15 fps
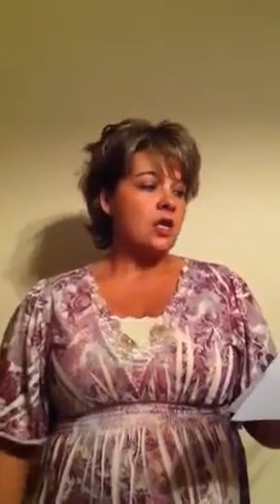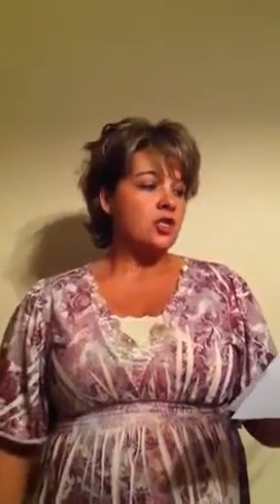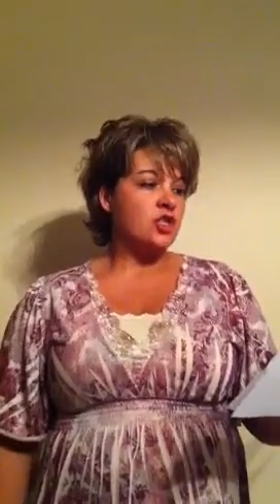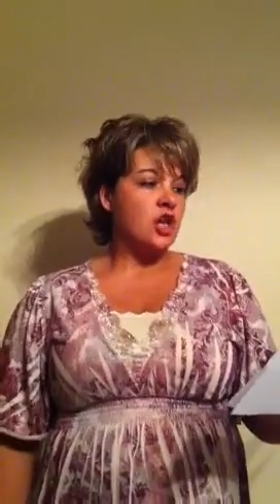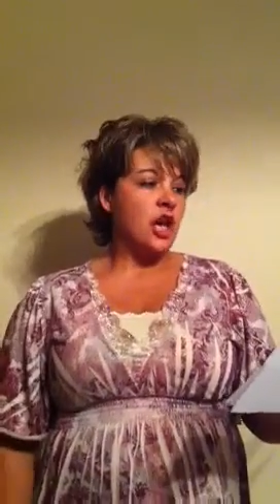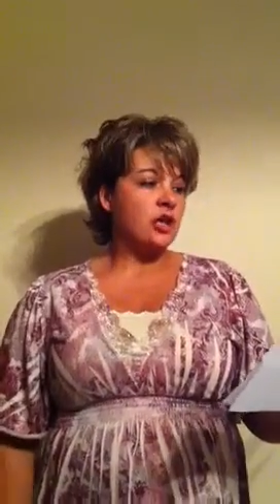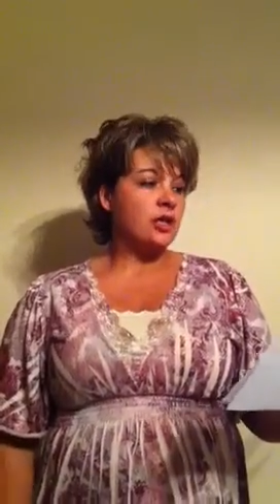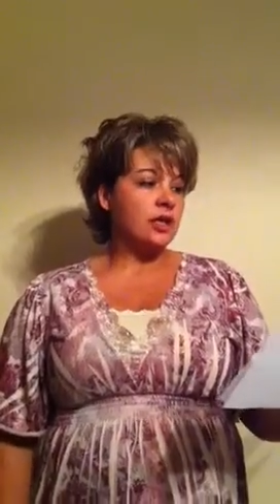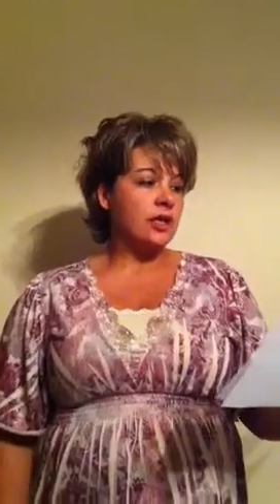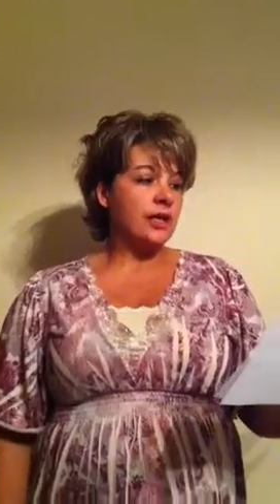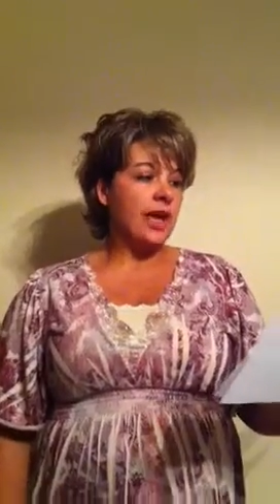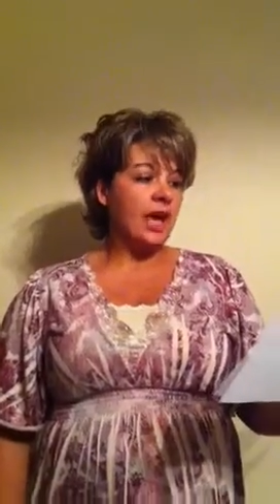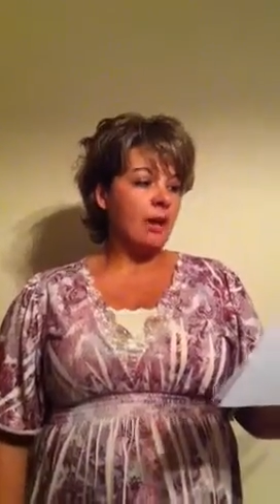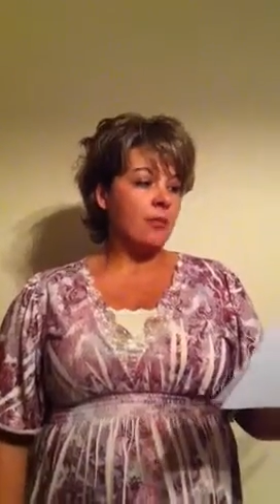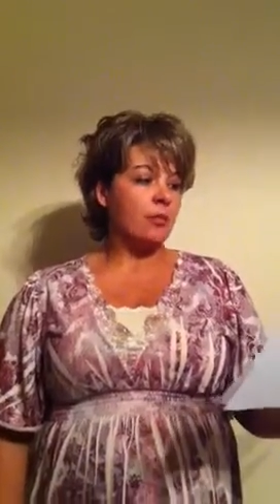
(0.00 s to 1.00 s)
Jacqueline
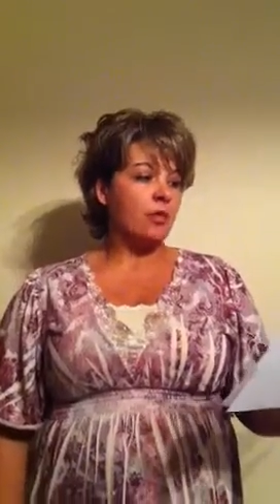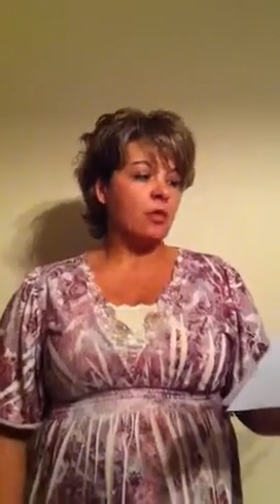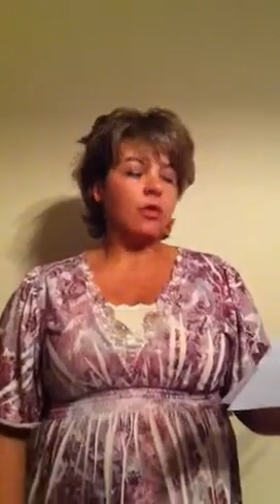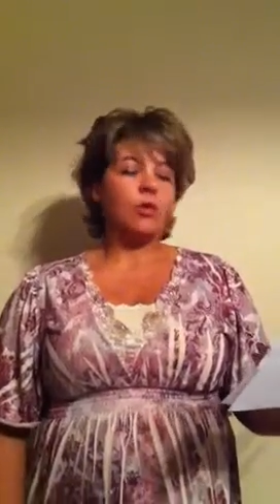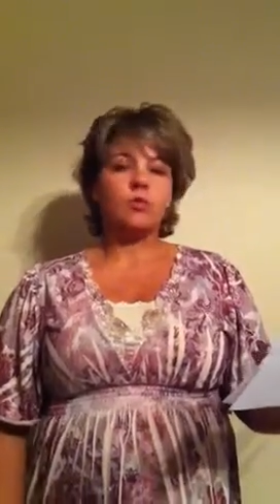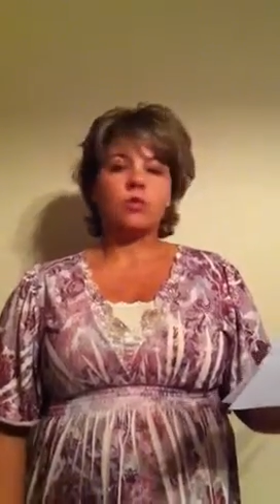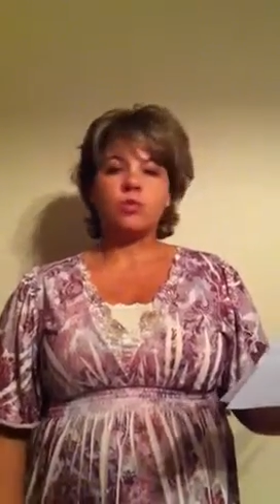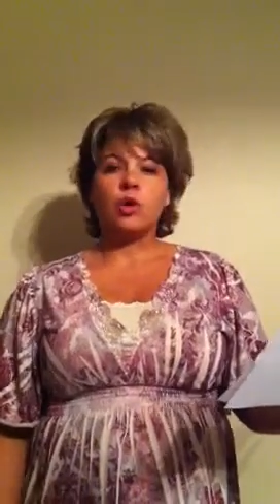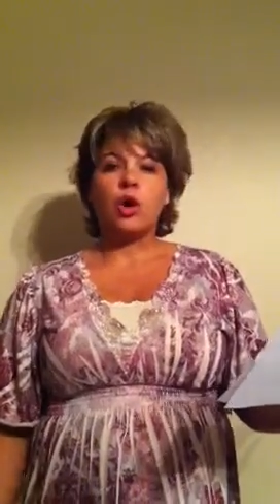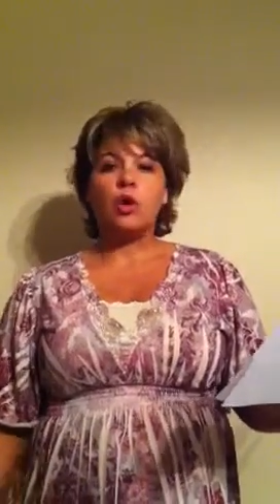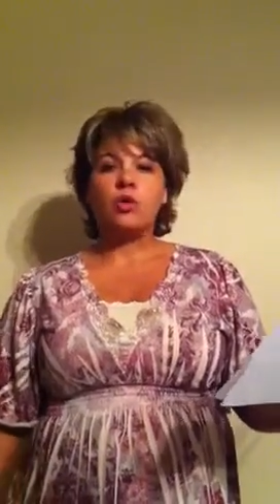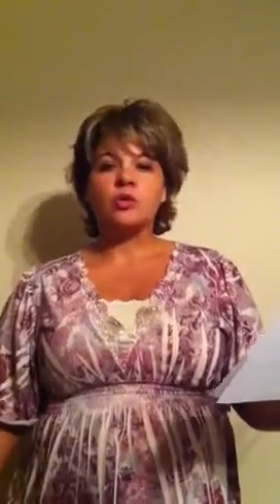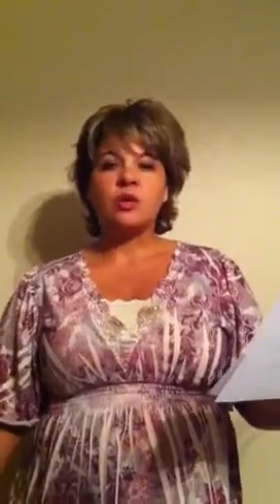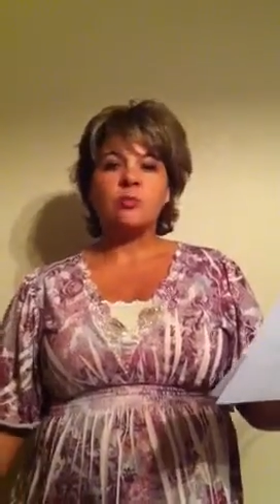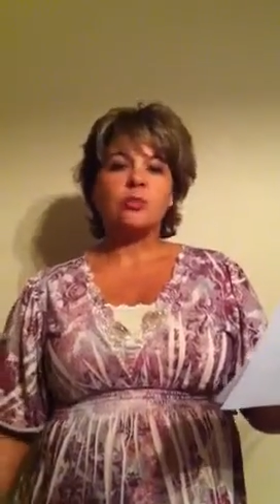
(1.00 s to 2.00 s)
Campbell
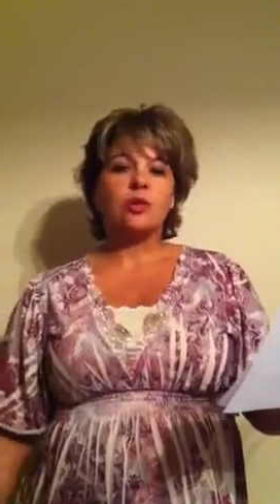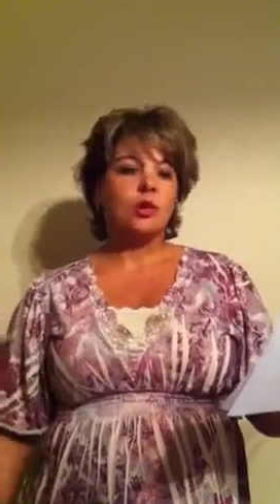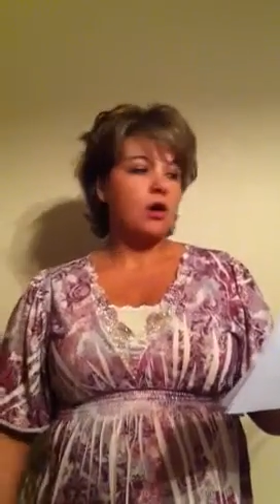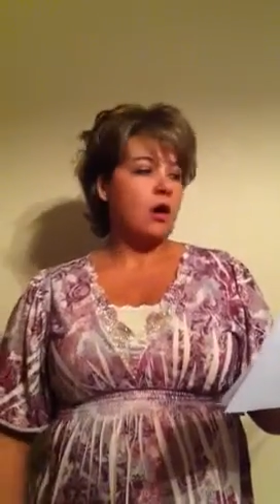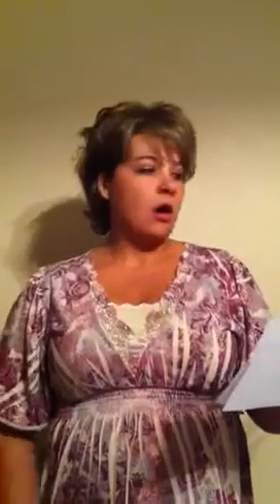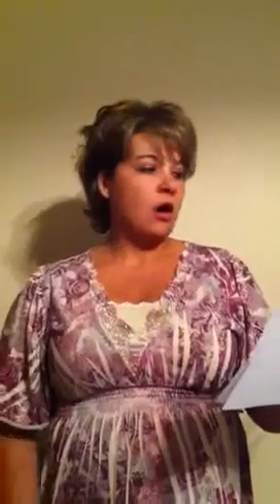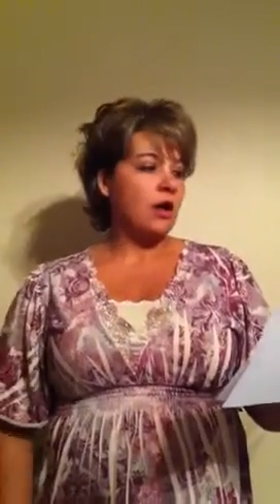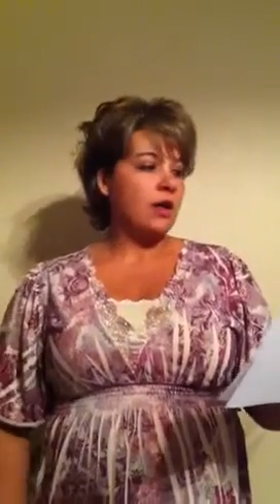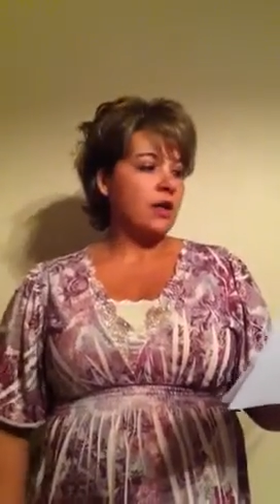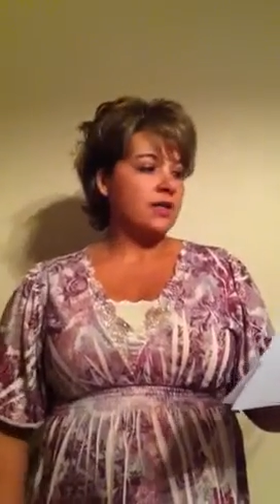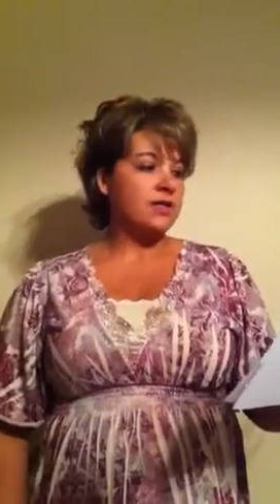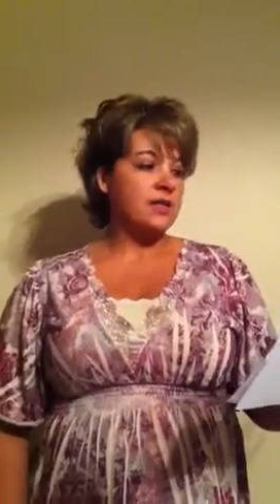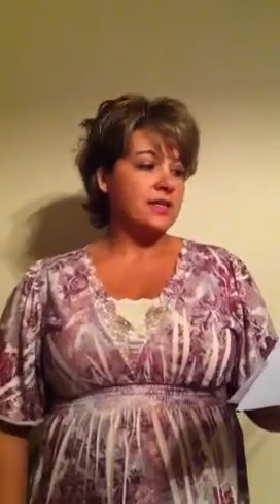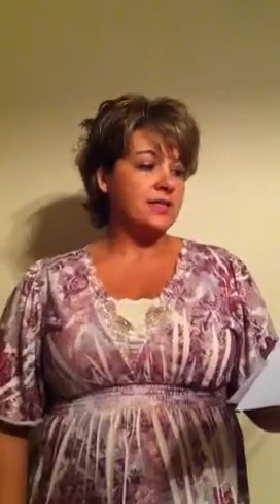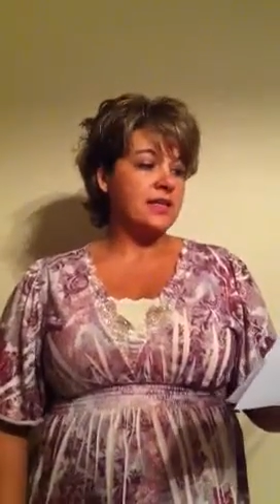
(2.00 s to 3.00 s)
wrote a book on
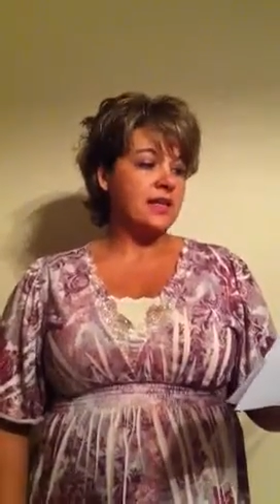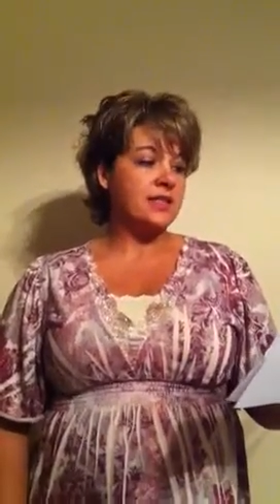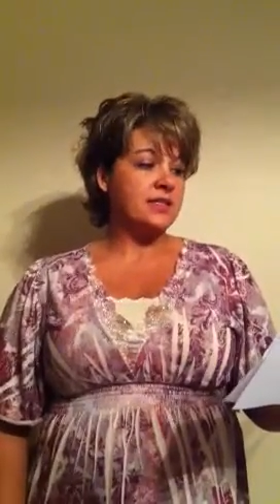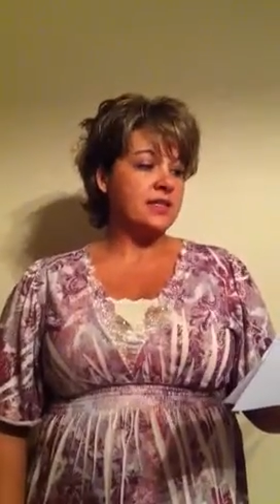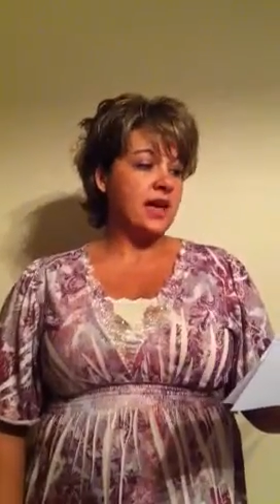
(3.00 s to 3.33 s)
assessing